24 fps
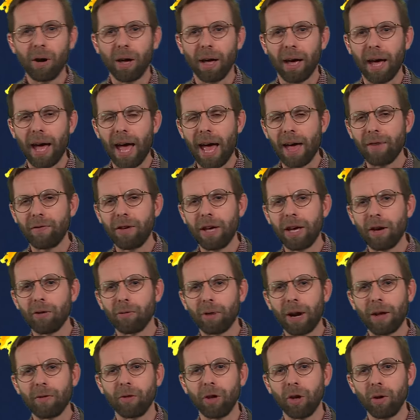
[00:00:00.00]
Maunga, heavy
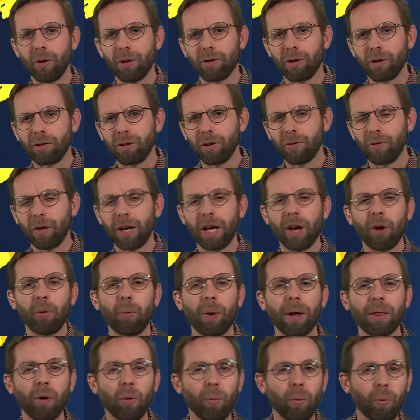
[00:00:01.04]
rain for you. There's a severe
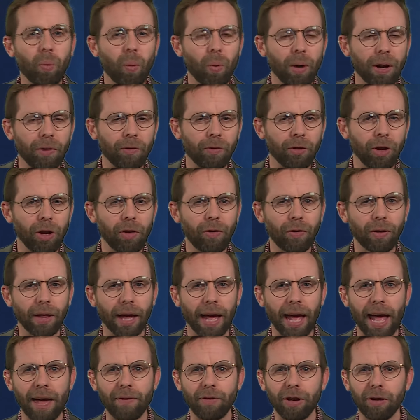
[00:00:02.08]
weather warning for you for
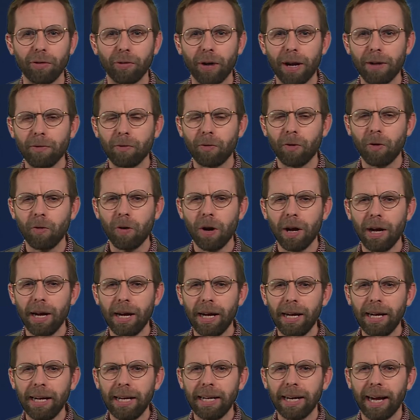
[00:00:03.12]
that heavy rainfall.
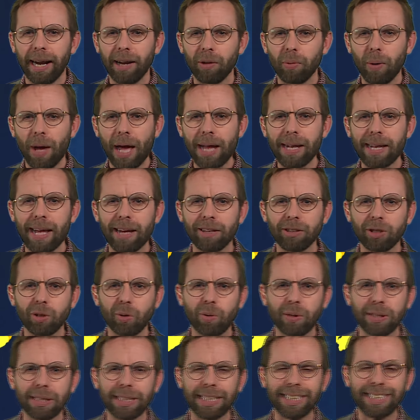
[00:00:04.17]
And as we head down
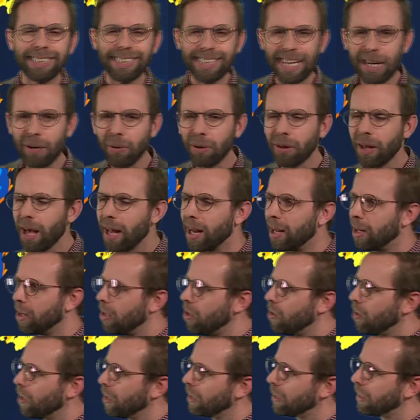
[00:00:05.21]
towards the South
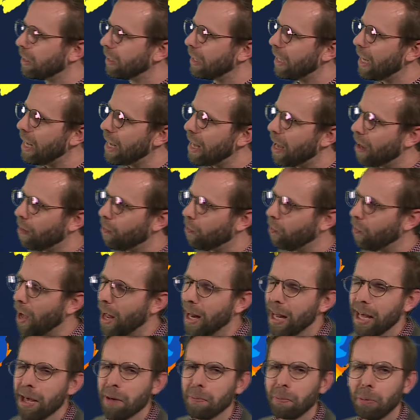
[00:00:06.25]
Island, you can see a
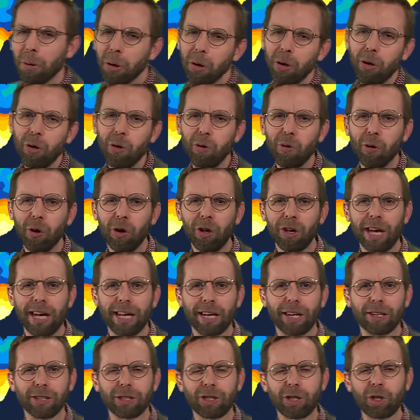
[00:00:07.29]
fairly blue
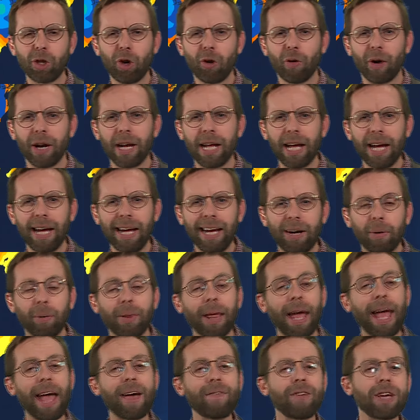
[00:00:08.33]
looking story
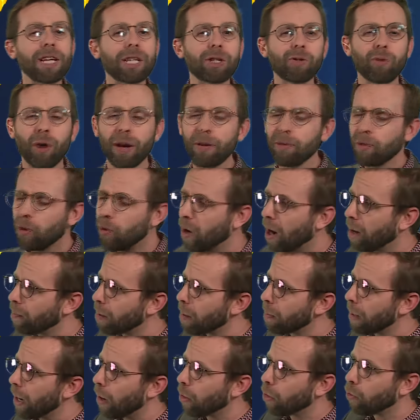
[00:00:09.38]
with the heaviest rainfall
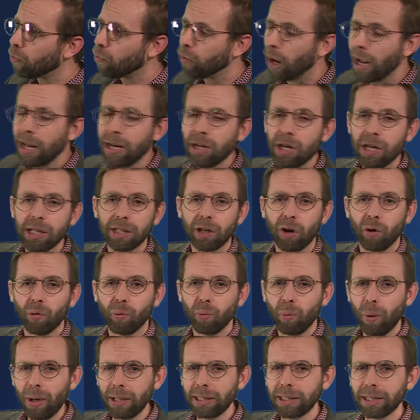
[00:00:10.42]
up about the ranges
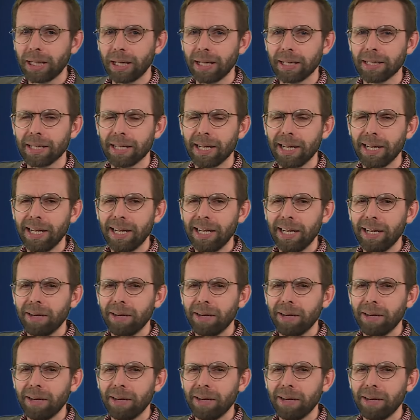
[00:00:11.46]
of Westland,